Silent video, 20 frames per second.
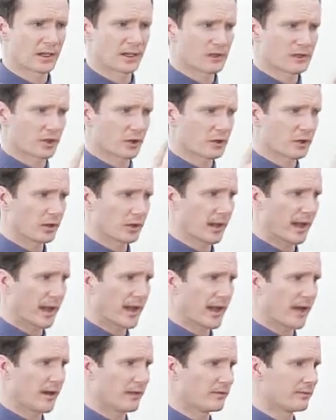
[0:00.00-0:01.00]
So you'll
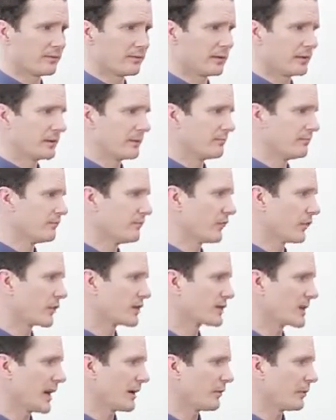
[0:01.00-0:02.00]
have, for
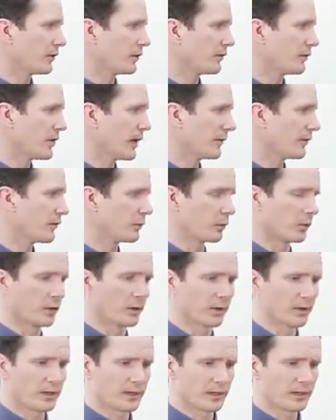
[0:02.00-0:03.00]
example, if you have the
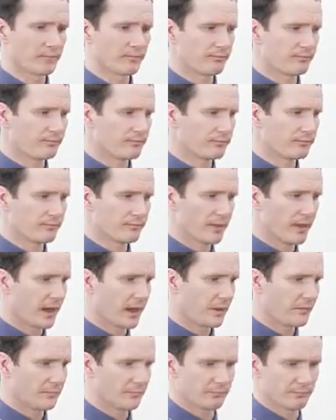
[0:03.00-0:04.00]
word
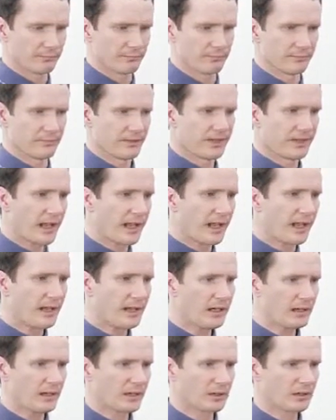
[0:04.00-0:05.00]

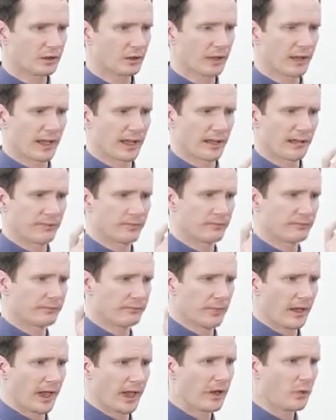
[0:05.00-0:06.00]
day, you'll have
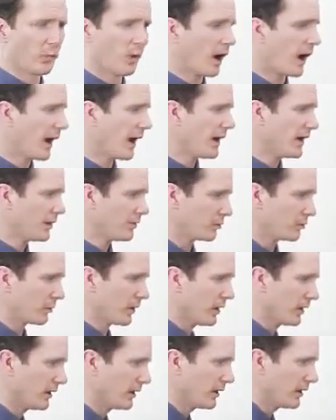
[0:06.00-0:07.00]
AY
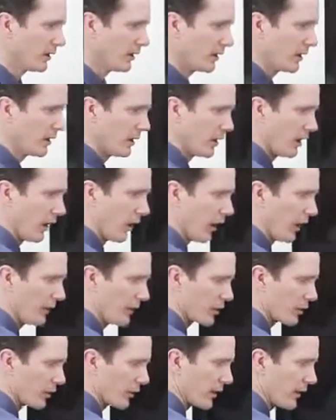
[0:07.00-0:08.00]
written on
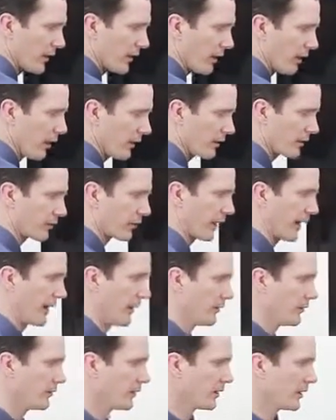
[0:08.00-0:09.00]
the grid on the
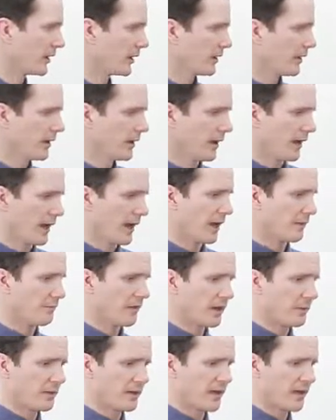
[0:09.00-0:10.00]
ground, and
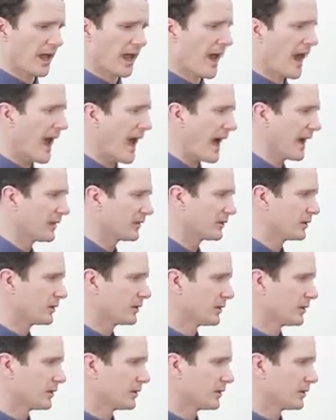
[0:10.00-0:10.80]
maybe at,